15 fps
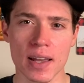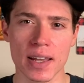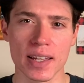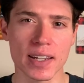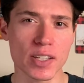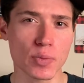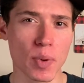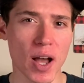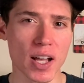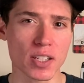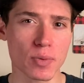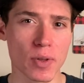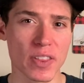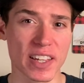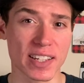It is
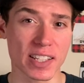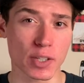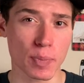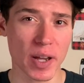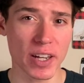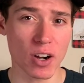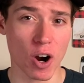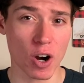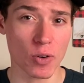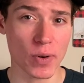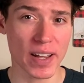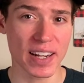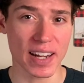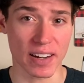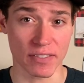possible that despite heart
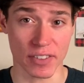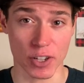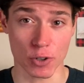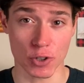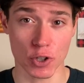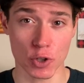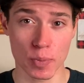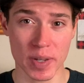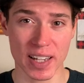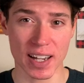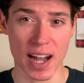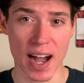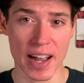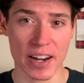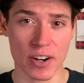rate and VO2 being
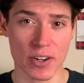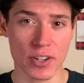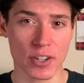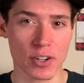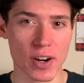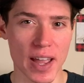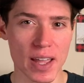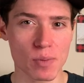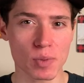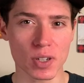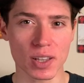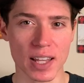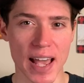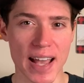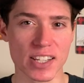higher, you're able to
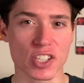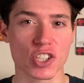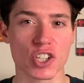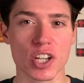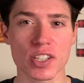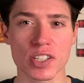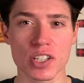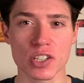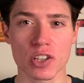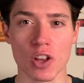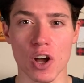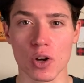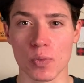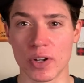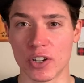last just as
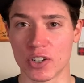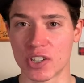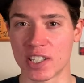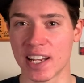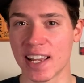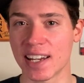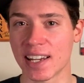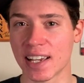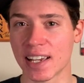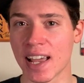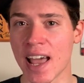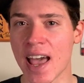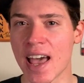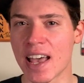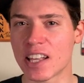long when you're standing,
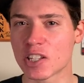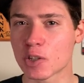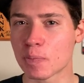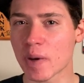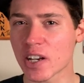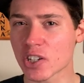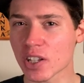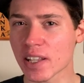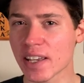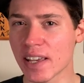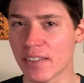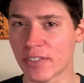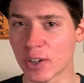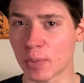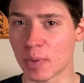especially
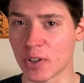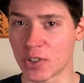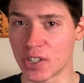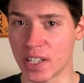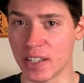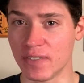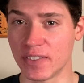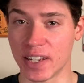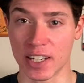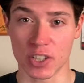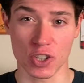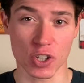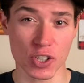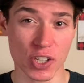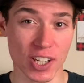if your perceived
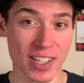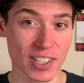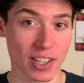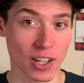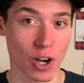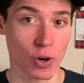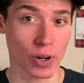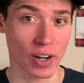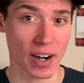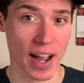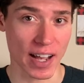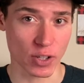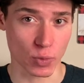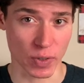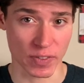exertion is lower,
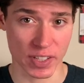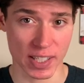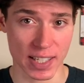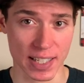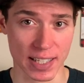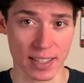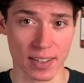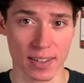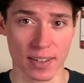as we've seen.